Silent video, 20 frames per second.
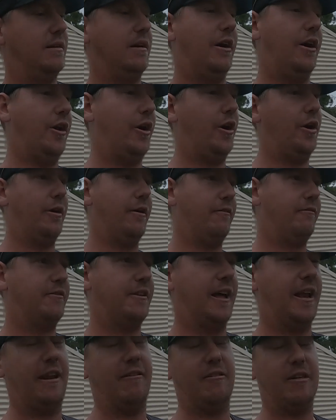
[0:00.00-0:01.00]
I know I've
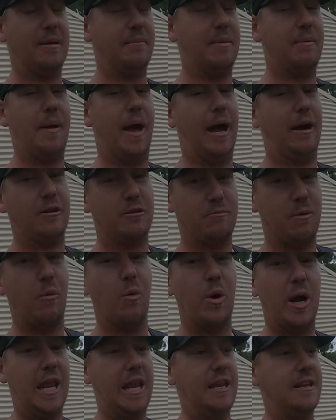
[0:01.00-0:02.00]
done everything a bit backwards, but
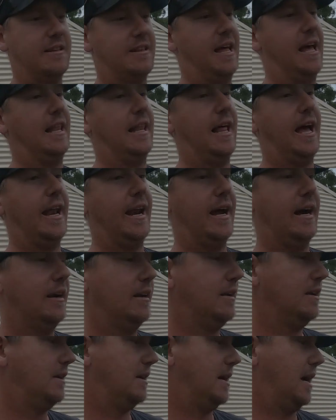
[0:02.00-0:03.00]
we'll get into that later.
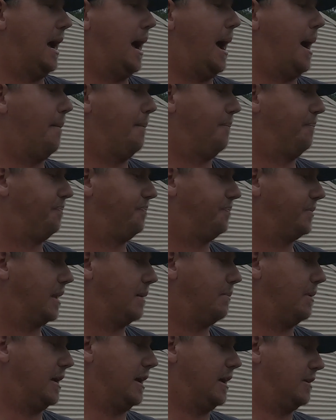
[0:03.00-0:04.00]

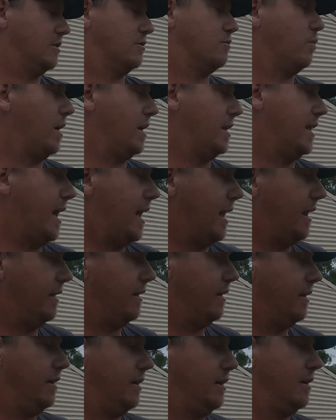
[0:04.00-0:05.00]
But yeah, just went
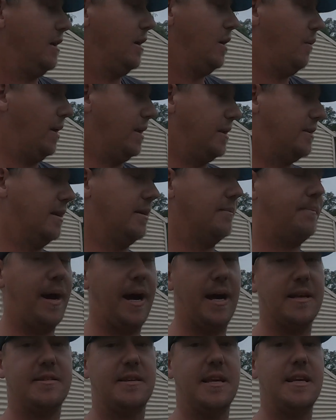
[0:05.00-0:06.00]

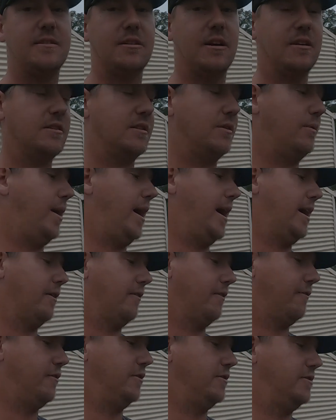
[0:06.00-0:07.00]
past scene signs on the way,
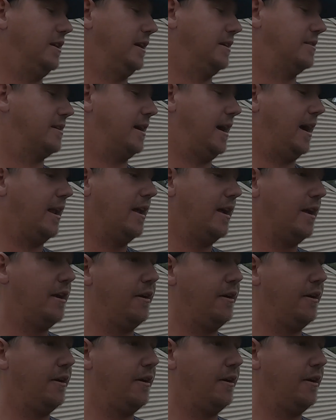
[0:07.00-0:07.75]
got a few stickers cut